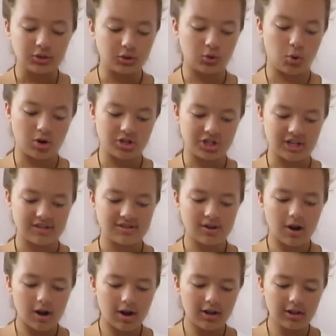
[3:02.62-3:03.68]
gorgeous.
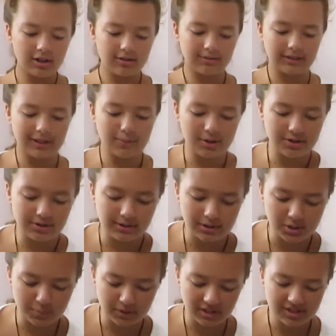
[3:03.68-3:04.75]
All of Leigh
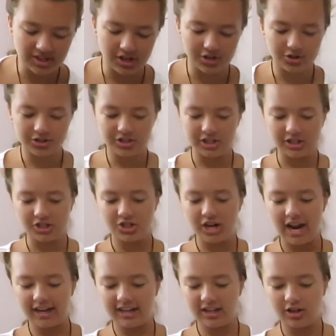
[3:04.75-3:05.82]
Bardugo's books under the dust
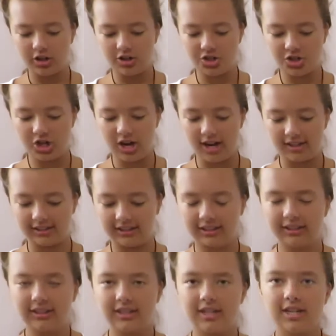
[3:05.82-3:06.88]
jacket are
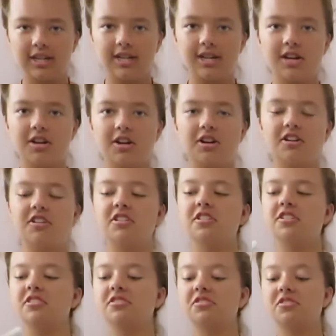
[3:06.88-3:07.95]
just
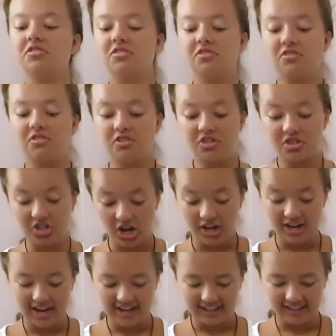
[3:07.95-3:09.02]

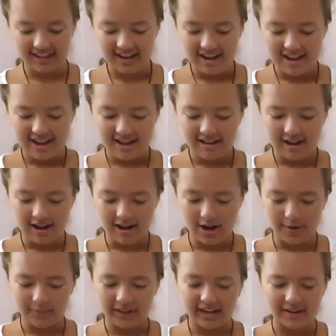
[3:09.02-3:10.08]
stunning.
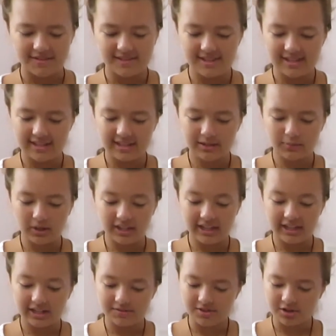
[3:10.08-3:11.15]
Like, I've seen what
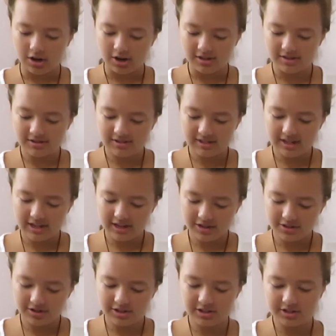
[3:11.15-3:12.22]
King of Scars looks like
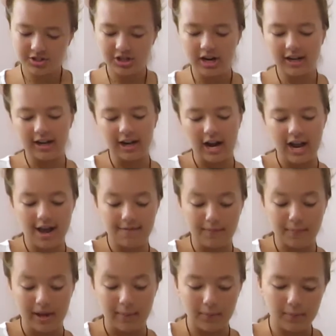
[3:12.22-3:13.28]
under the dust jacket. I have a
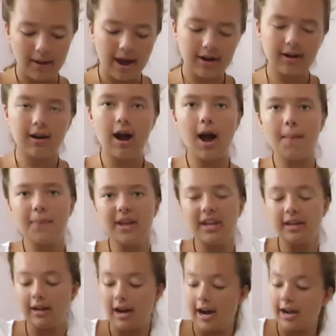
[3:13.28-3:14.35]
paperback copy.
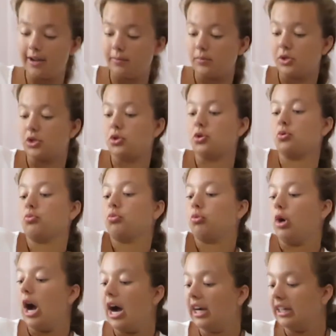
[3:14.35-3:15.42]
I am
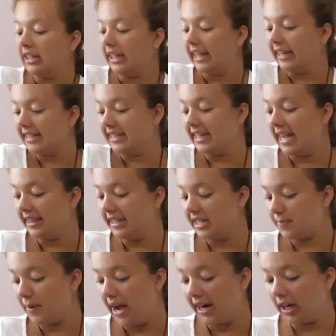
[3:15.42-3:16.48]
struggling to get
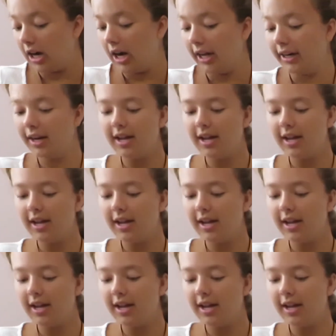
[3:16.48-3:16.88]
this back on.